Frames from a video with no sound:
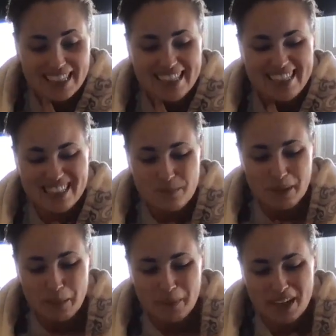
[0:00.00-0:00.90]
He's been
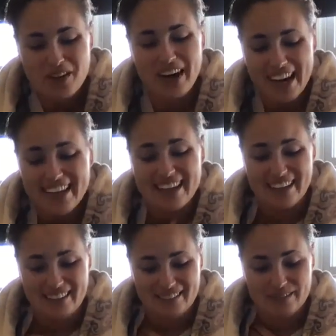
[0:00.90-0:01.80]
a bit
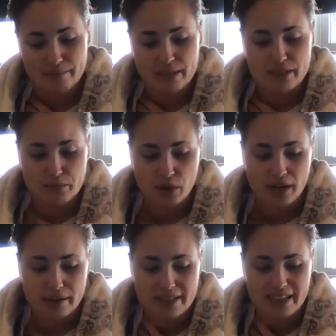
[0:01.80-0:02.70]
cranky, Mrs.
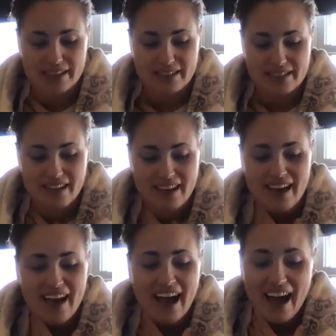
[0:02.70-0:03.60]
Morehouse says.
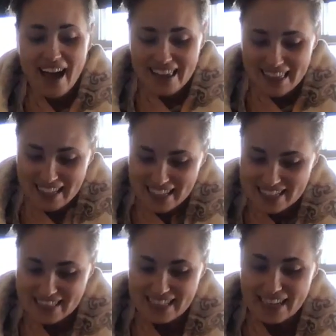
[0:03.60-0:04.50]
I think
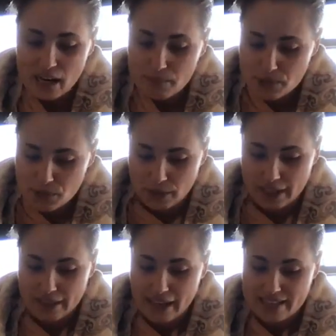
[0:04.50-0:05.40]
he stayed up too
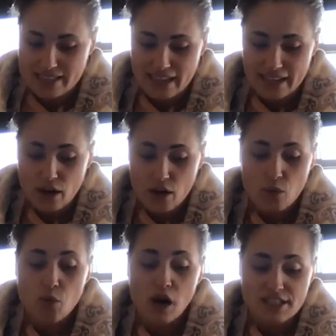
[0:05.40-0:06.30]
late last night
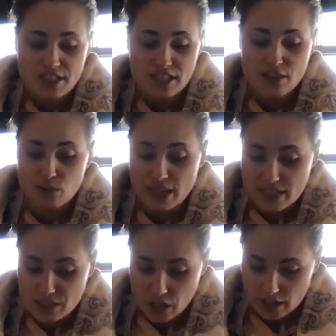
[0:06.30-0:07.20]
watching the Red
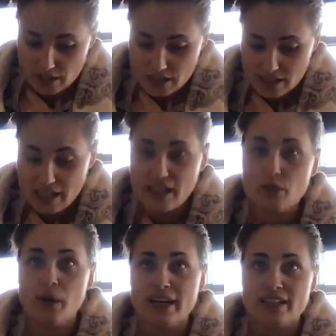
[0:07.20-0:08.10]
Sox. It
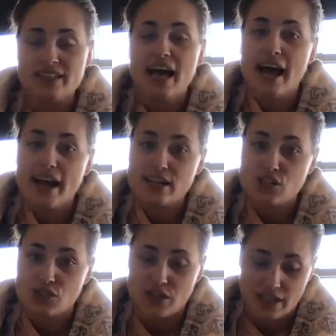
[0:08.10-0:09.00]
went into
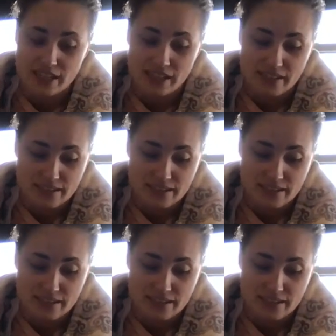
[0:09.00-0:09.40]
extra innings.